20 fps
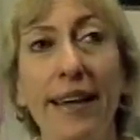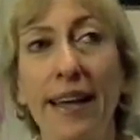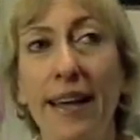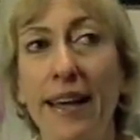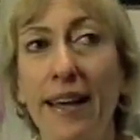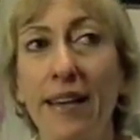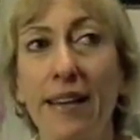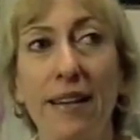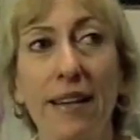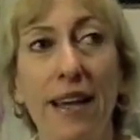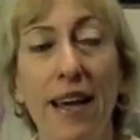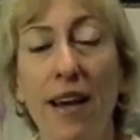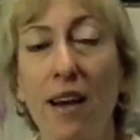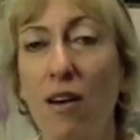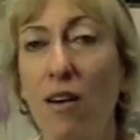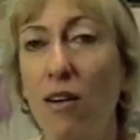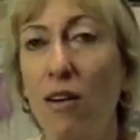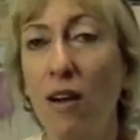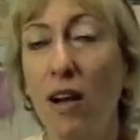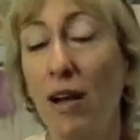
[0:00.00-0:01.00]
and
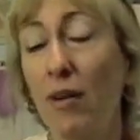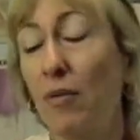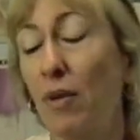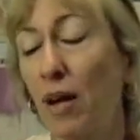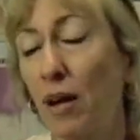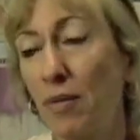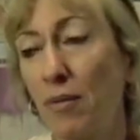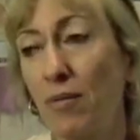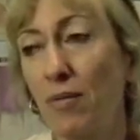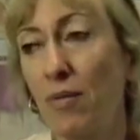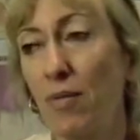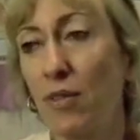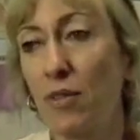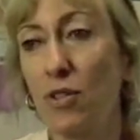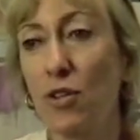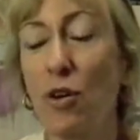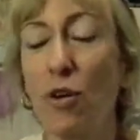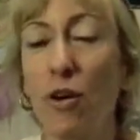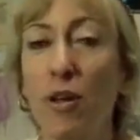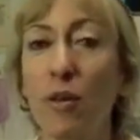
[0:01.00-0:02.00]
now I'm, I'm
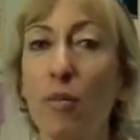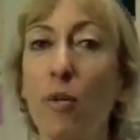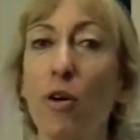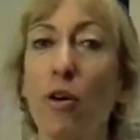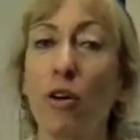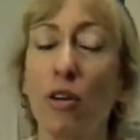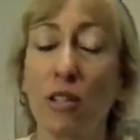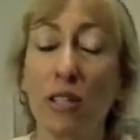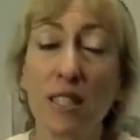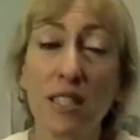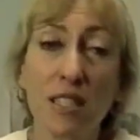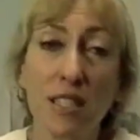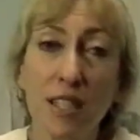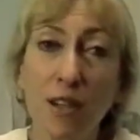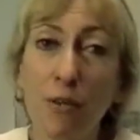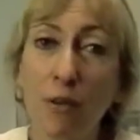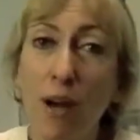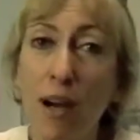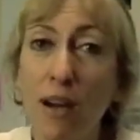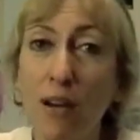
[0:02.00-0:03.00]
going the more
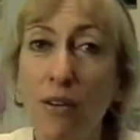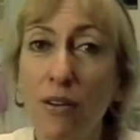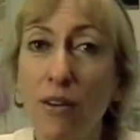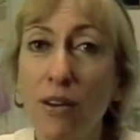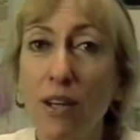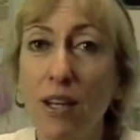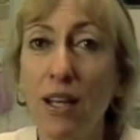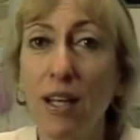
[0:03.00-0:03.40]
holistic route,